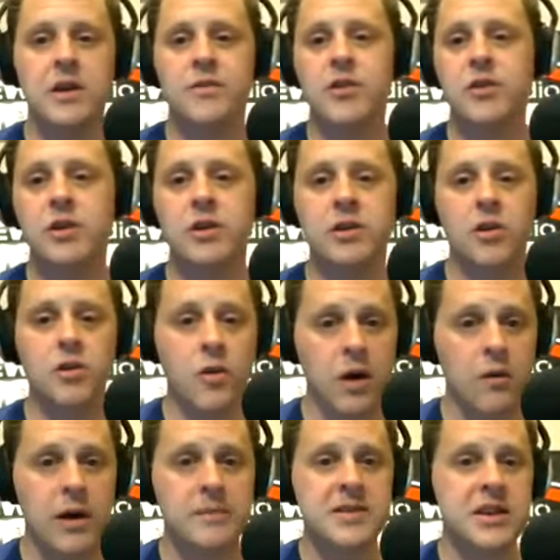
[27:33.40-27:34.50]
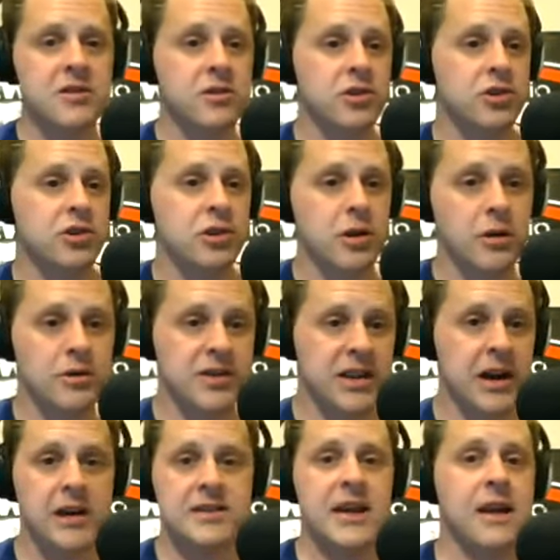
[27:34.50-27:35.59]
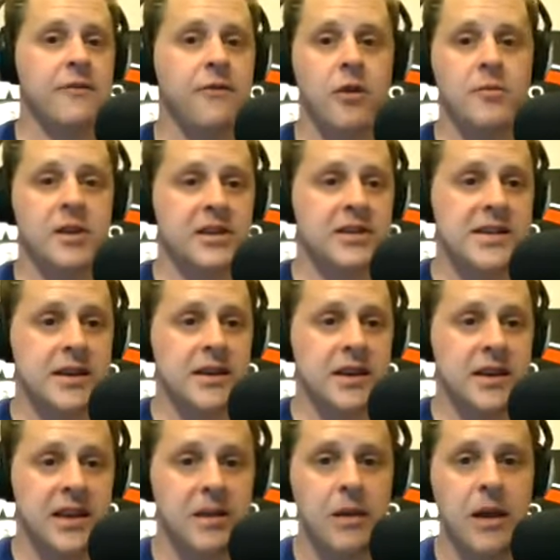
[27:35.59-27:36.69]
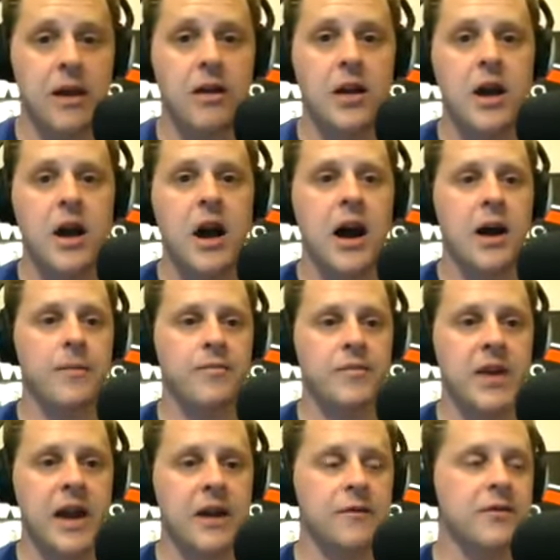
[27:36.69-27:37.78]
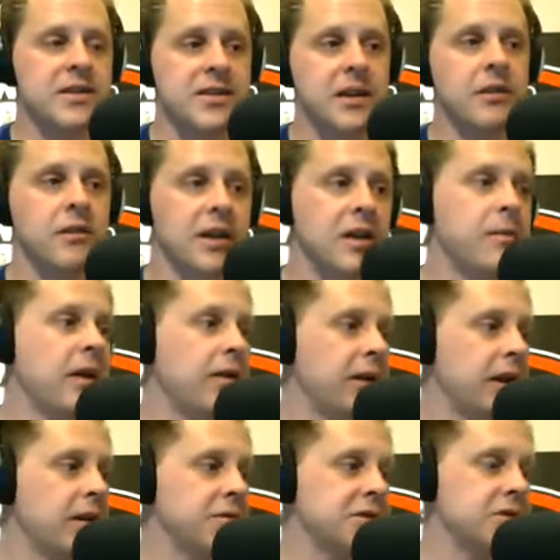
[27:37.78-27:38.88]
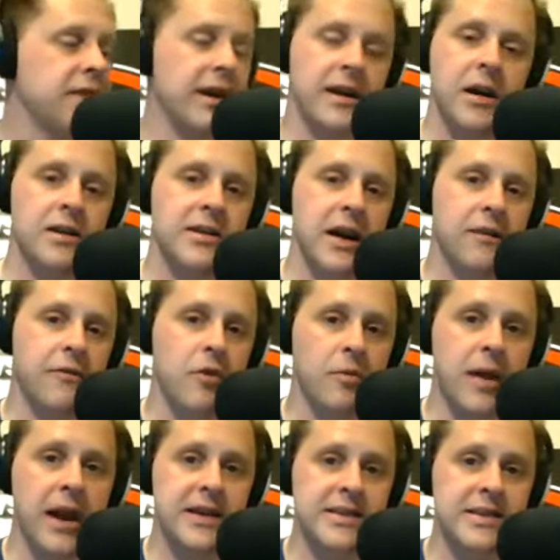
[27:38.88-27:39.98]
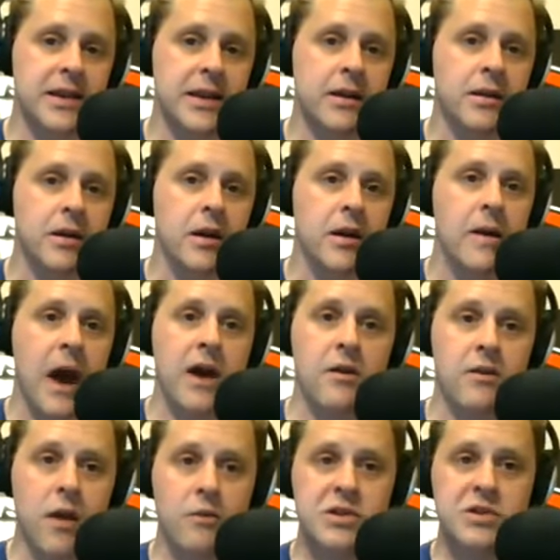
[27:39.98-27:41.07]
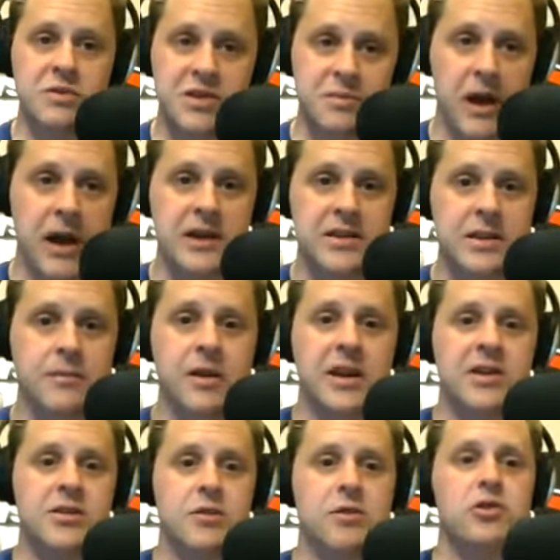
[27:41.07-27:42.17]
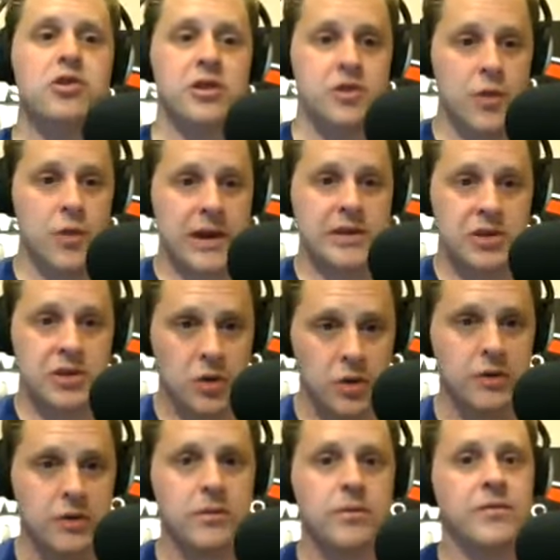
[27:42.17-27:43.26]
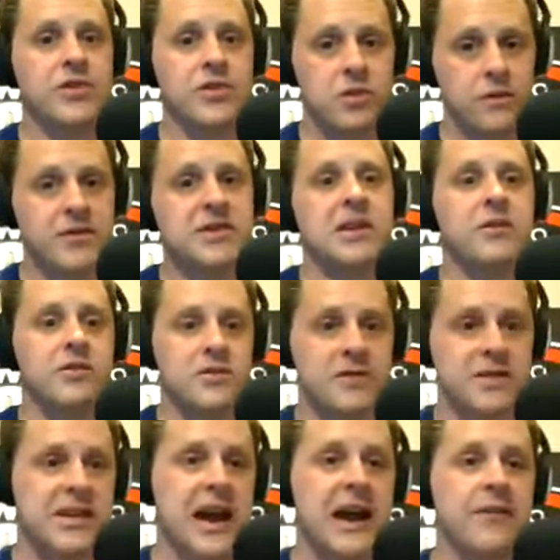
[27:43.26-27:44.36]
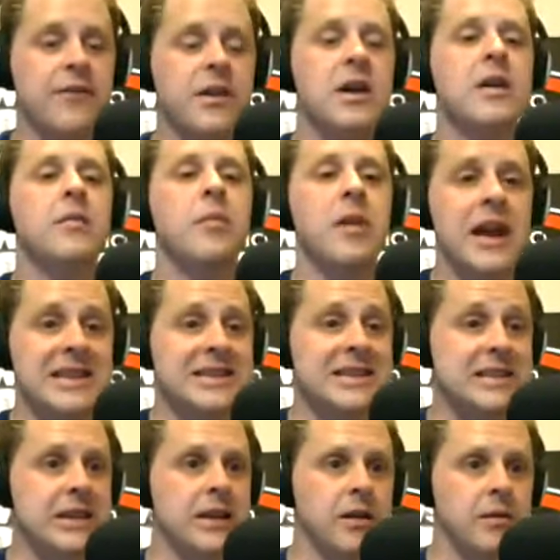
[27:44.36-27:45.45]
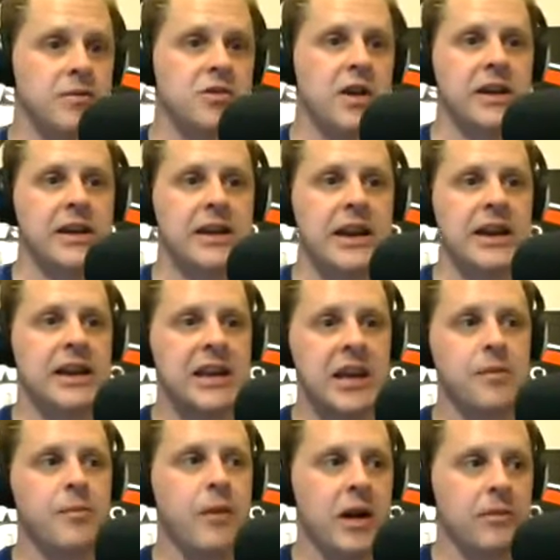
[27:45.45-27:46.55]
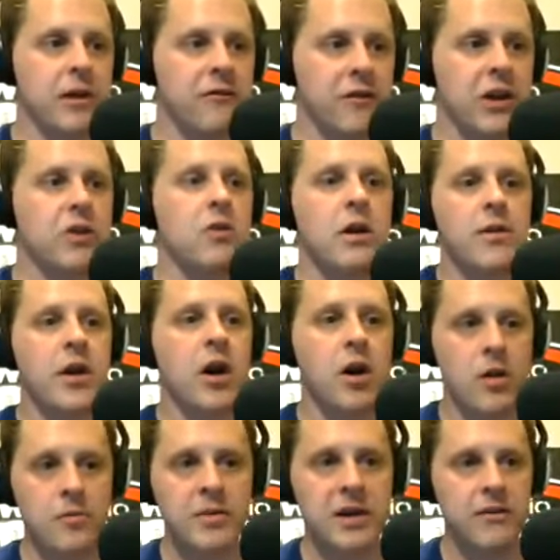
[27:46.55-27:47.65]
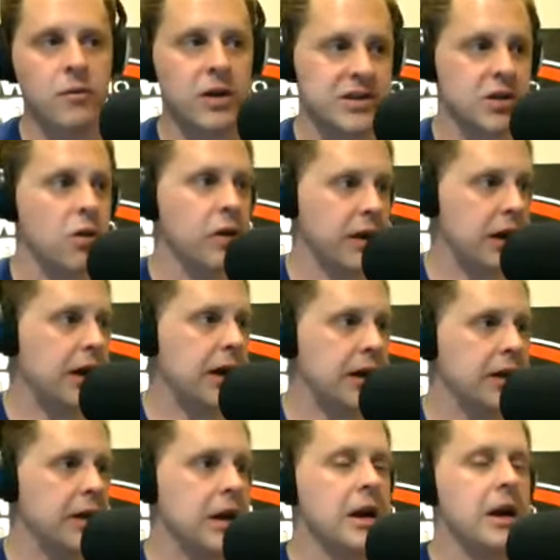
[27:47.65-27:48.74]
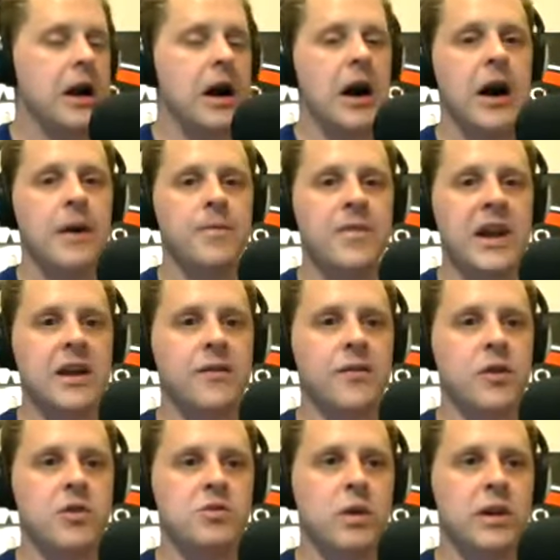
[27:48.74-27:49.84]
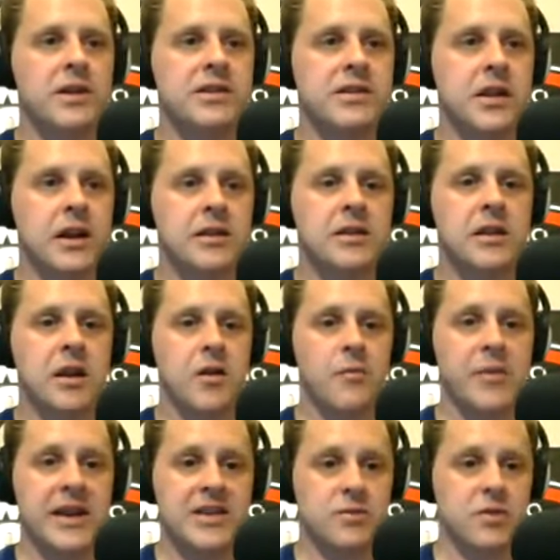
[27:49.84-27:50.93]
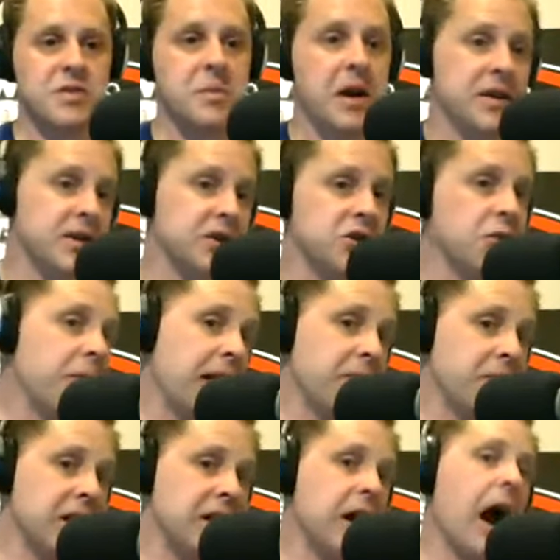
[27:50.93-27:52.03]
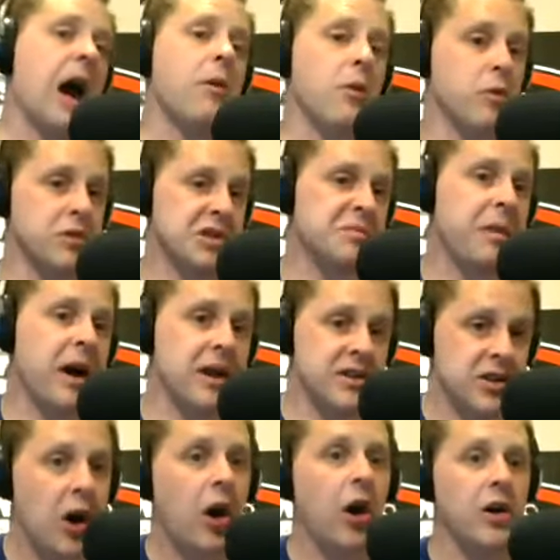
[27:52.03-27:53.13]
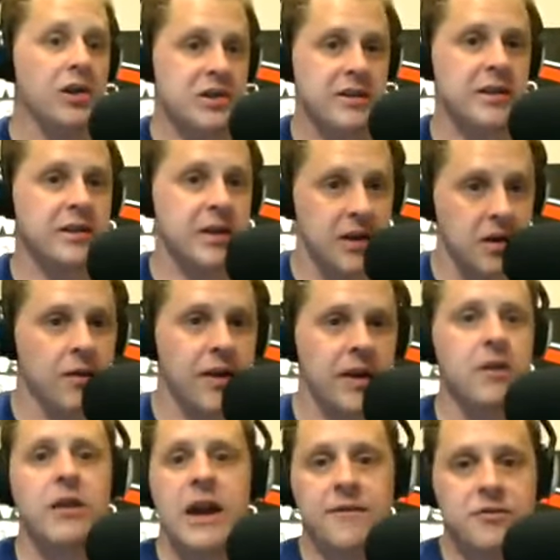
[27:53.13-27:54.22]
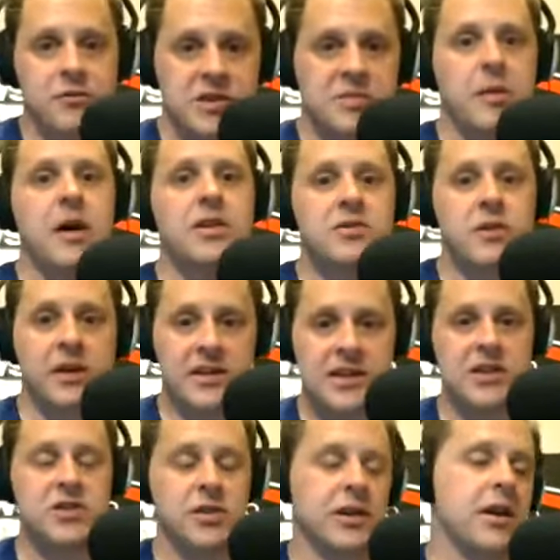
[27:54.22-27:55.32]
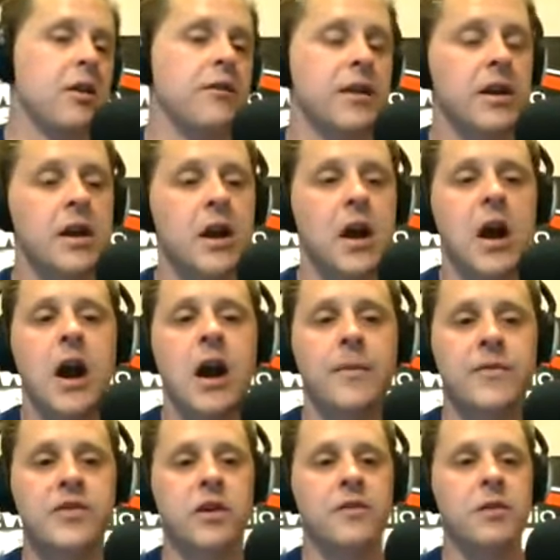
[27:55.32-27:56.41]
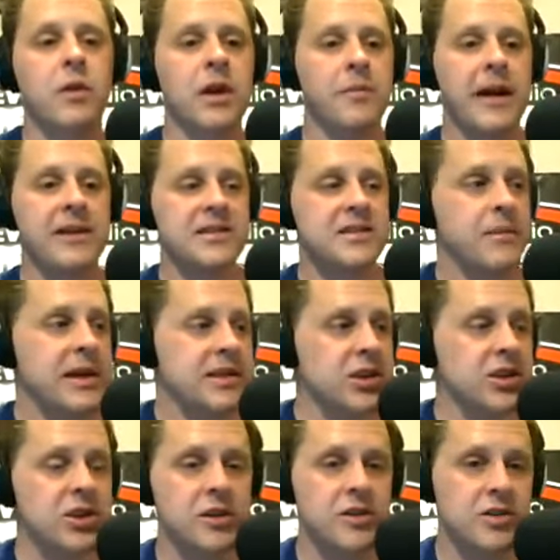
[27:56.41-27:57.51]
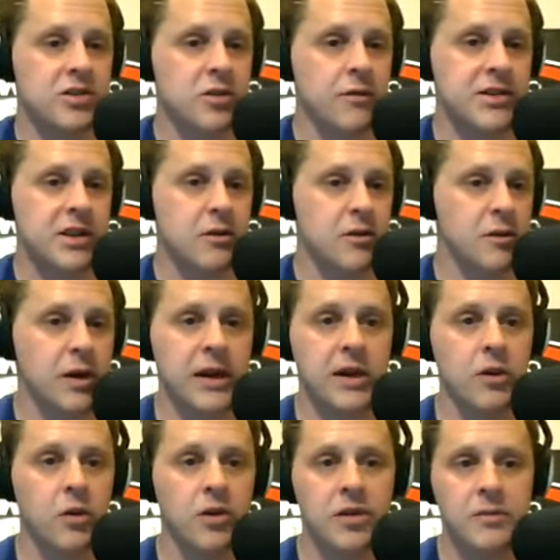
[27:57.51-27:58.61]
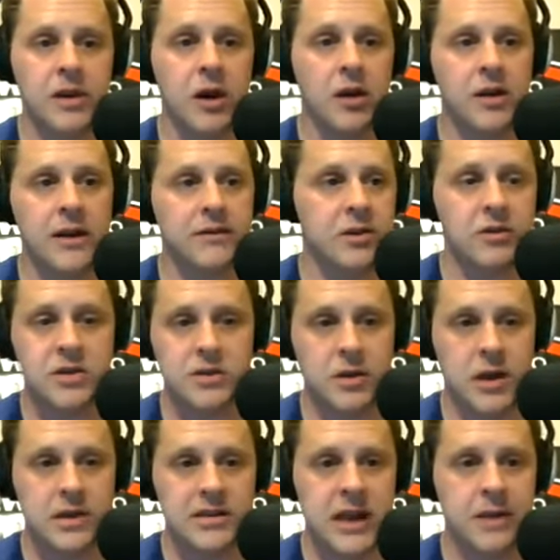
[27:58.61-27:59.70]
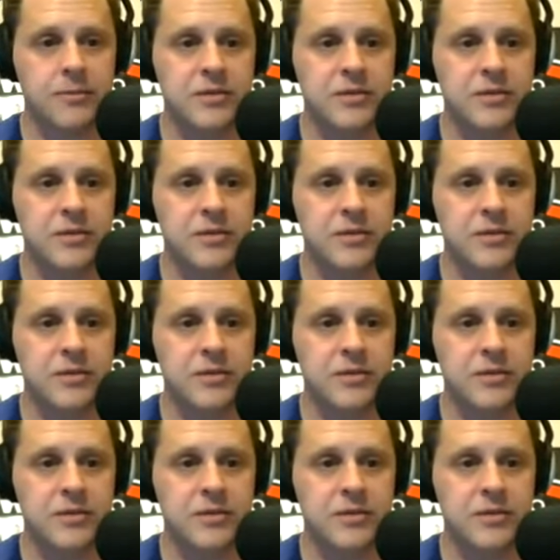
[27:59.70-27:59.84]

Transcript: you can go to our website. You can you know there's a contact form. You can send an email. Um, every single email that comes through that contact form, I see. I don't always respond to them because they're usually directed toward the service centers or the staff, but I see them, so I can kind of keep my, my finger on the heartbeat of what's going on. Um, and if there's ones that that are best responded to by me, I will respond to all so that they know they don't have to respond to it because I took care of it. Um, so if you want to bounce a message into the service center, you want to get a hold of me, all you have to do is uh, type